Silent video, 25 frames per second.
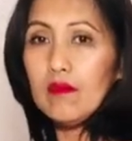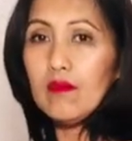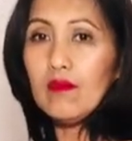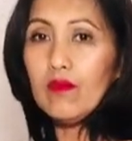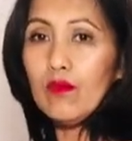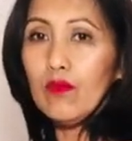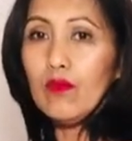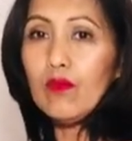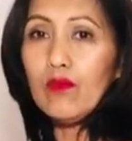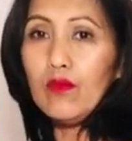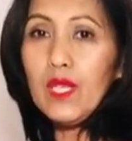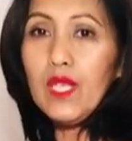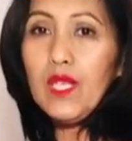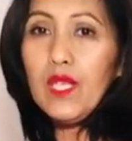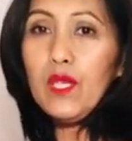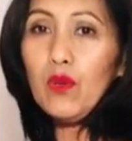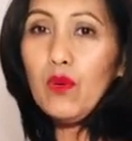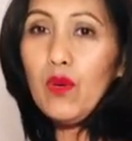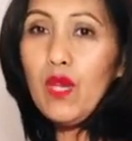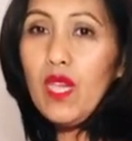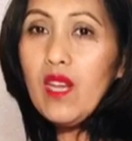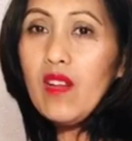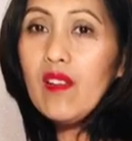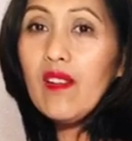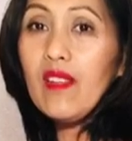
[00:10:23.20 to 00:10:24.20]
we
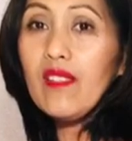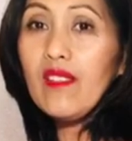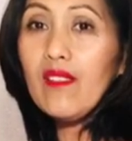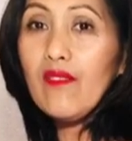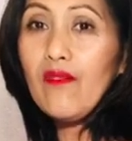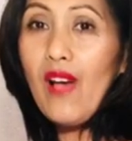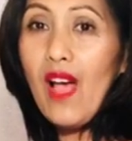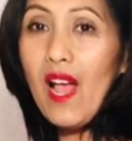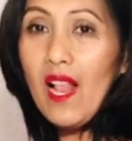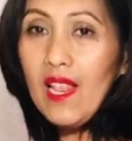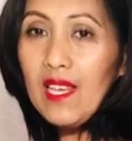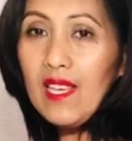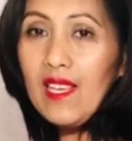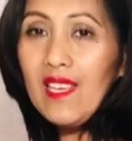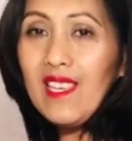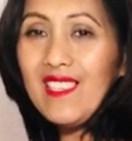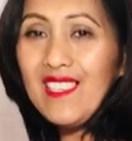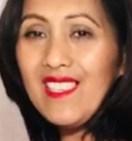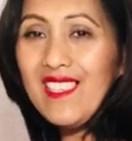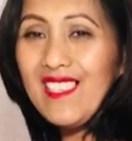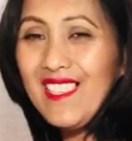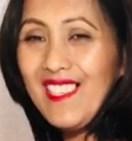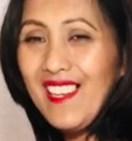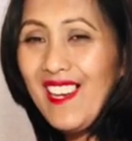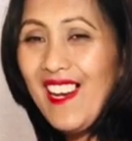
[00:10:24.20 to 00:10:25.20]
do here in the valley,
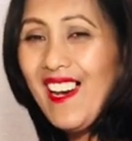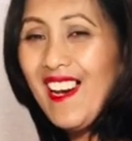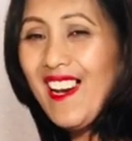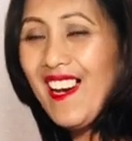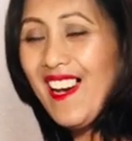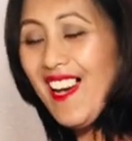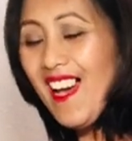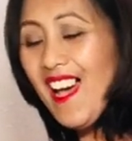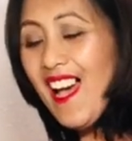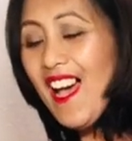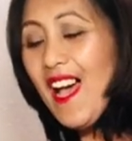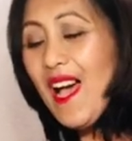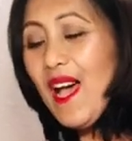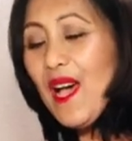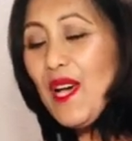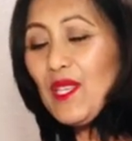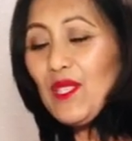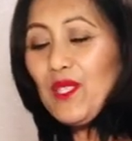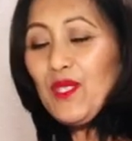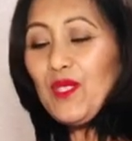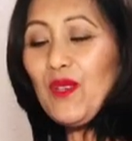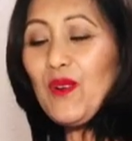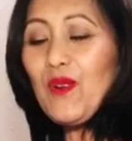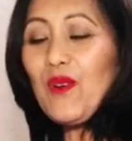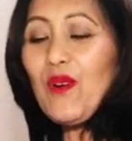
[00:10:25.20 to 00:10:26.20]

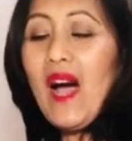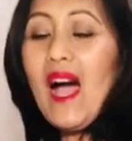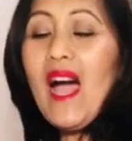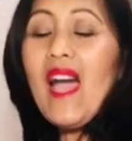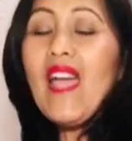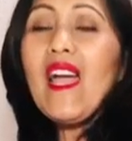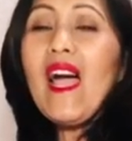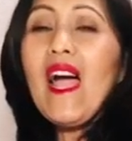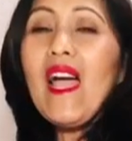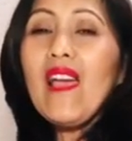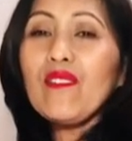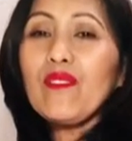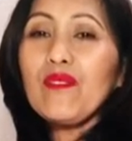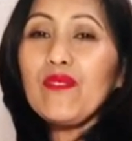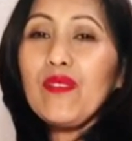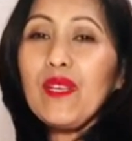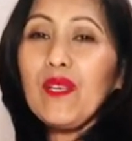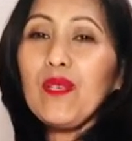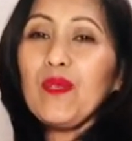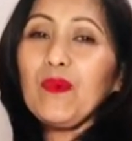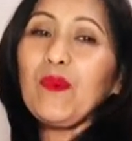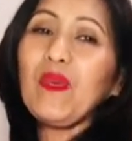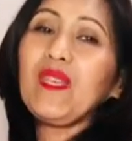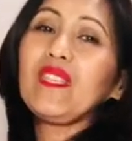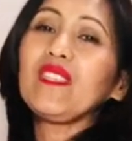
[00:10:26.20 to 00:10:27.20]
so I highly
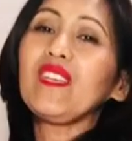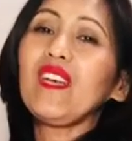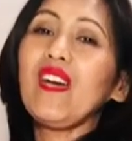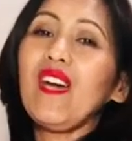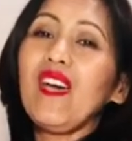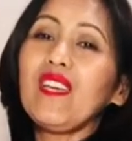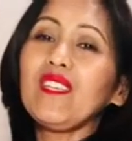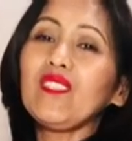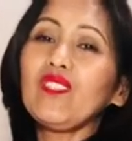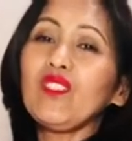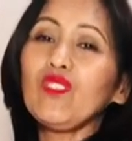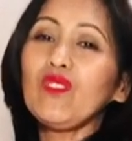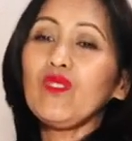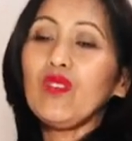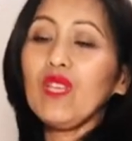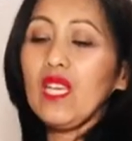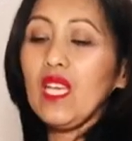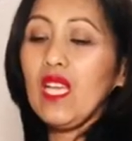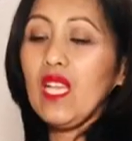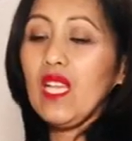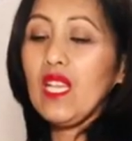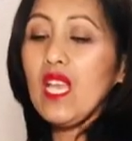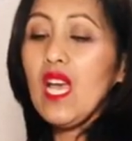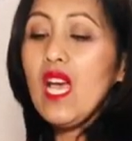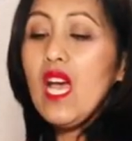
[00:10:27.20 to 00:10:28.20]
recommend, guys, you
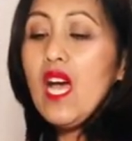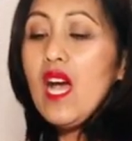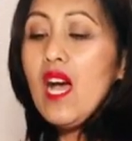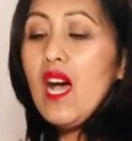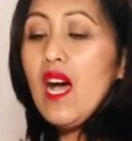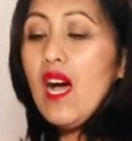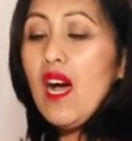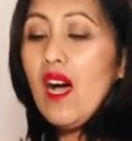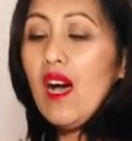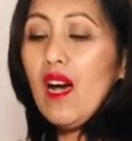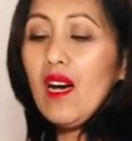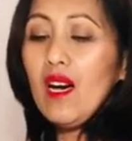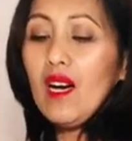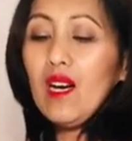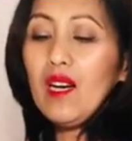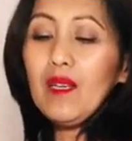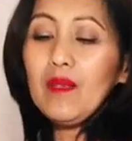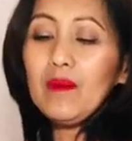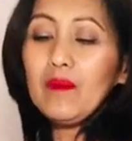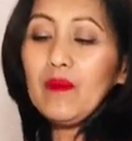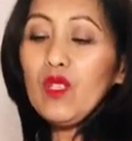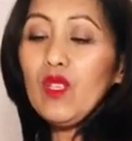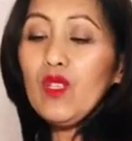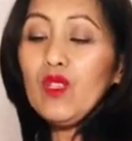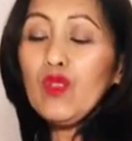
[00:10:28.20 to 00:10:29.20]
can
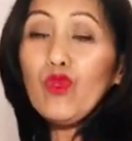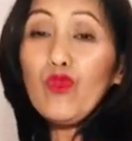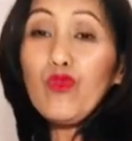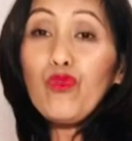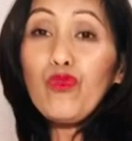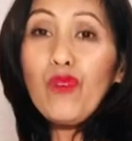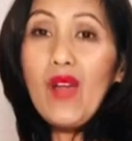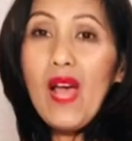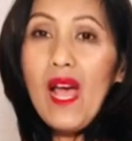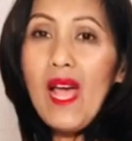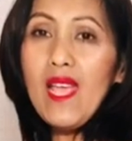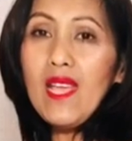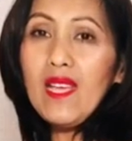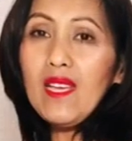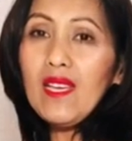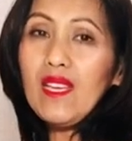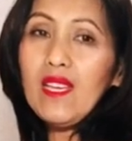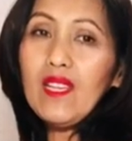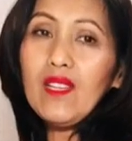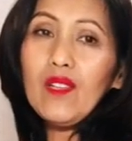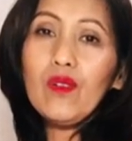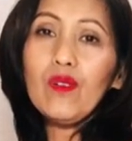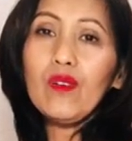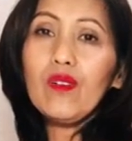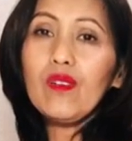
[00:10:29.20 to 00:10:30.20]
fry
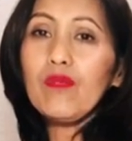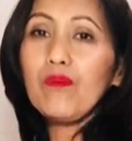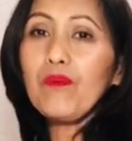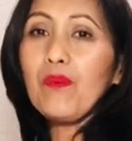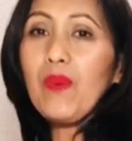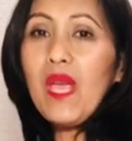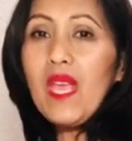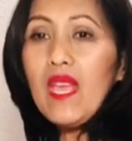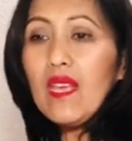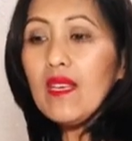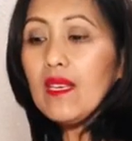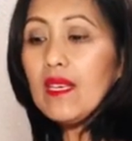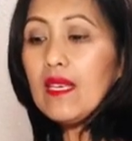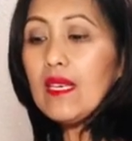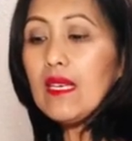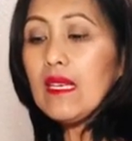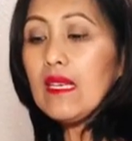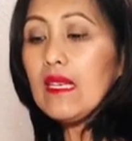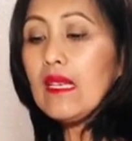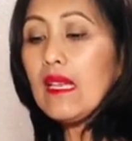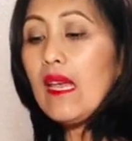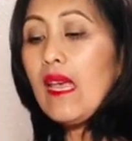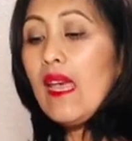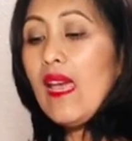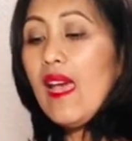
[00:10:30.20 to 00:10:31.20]
it or bake
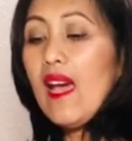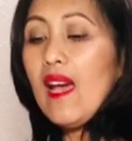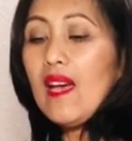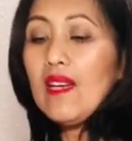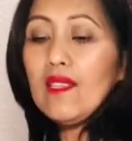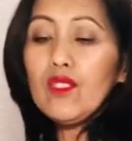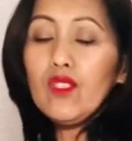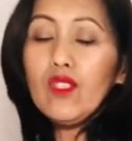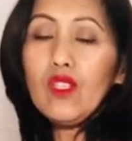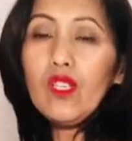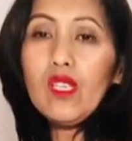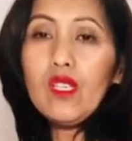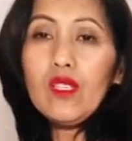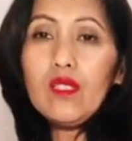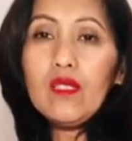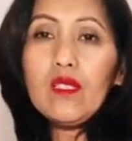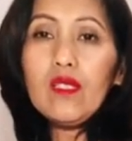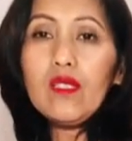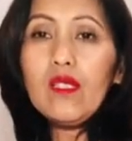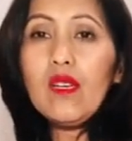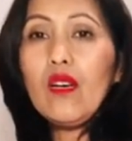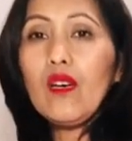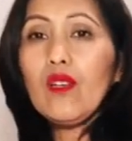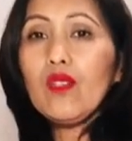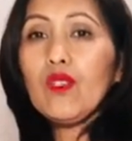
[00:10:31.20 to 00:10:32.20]
it and
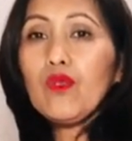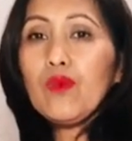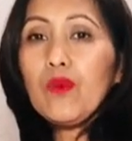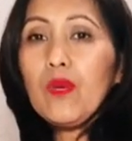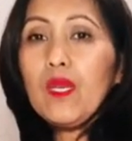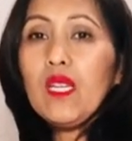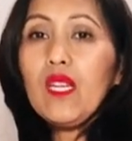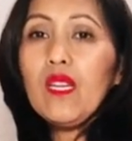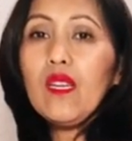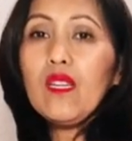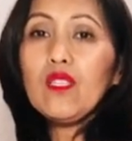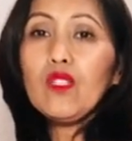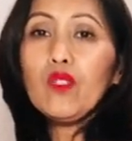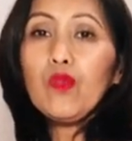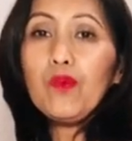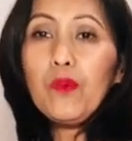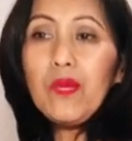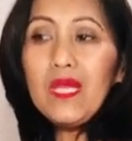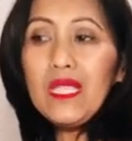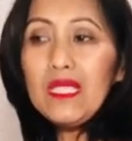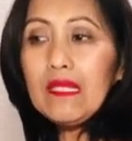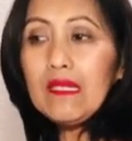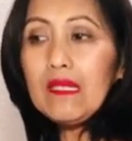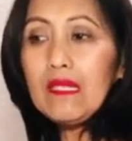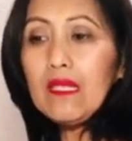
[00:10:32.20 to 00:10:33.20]
just shred it into
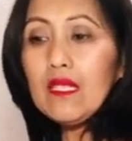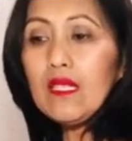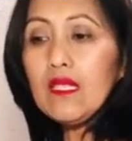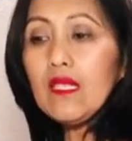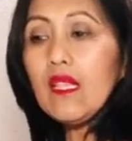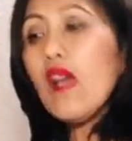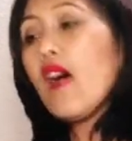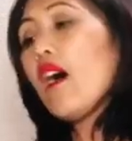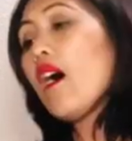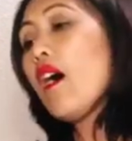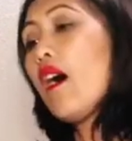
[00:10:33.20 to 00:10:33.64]
pieces.